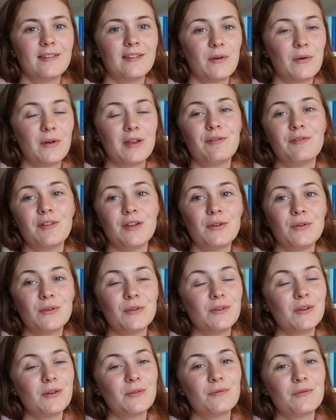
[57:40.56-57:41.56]
So if
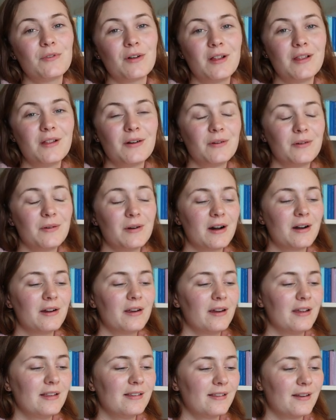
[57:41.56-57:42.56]
you don't follow
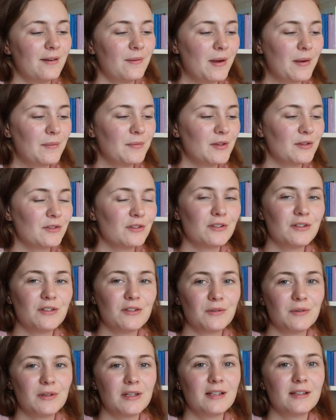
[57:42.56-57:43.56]
our Instagram, you should
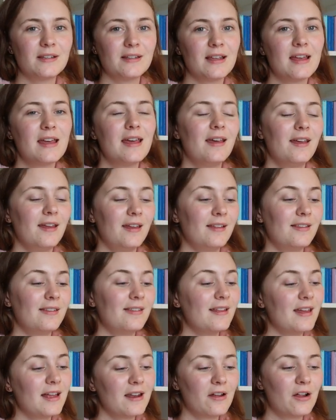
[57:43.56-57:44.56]
do it. It's
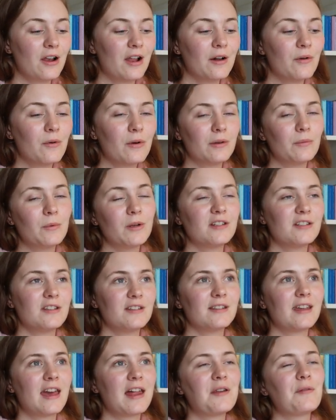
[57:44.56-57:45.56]
Stena Lagård, which
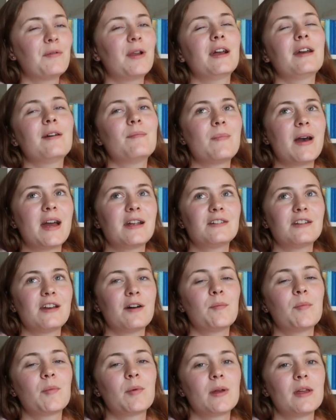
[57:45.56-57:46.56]
is kind of like a
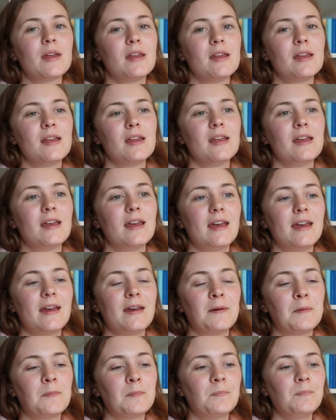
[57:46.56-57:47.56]
mashup
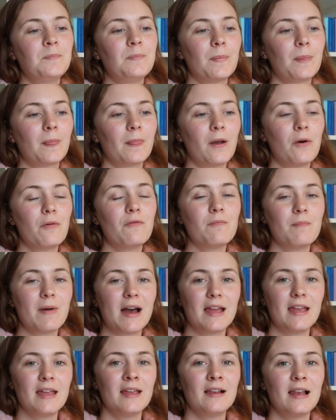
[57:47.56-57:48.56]
of
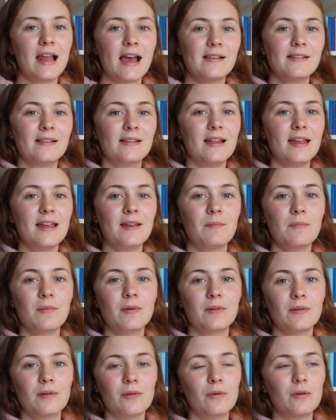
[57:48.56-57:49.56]
my last
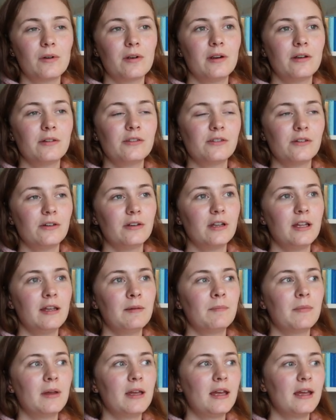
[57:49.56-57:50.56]
name or
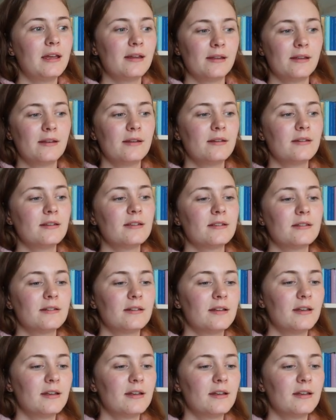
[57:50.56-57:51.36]
surname and